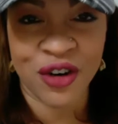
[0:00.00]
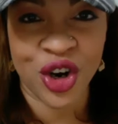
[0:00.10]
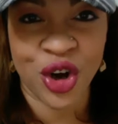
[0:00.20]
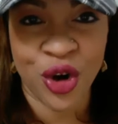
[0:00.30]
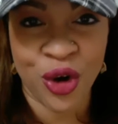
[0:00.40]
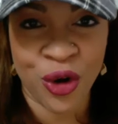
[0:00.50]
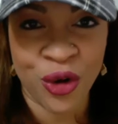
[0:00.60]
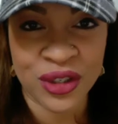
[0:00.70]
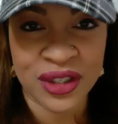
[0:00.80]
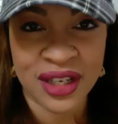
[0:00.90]
for
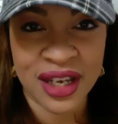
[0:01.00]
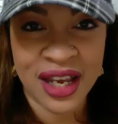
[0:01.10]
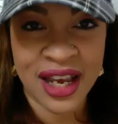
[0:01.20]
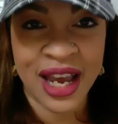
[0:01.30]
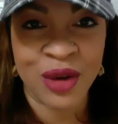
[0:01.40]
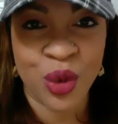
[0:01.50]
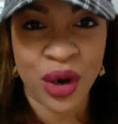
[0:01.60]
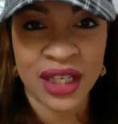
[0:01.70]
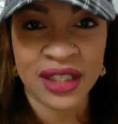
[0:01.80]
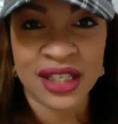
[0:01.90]
goals and
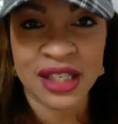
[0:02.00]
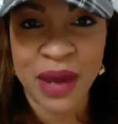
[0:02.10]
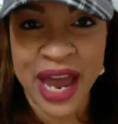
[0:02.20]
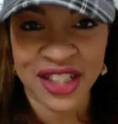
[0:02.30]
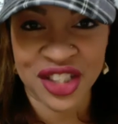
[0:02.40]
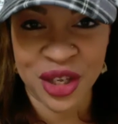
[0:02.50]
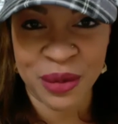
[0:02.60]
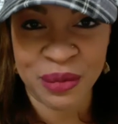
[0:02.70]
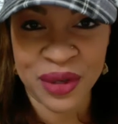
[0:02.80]
wanting to smash them.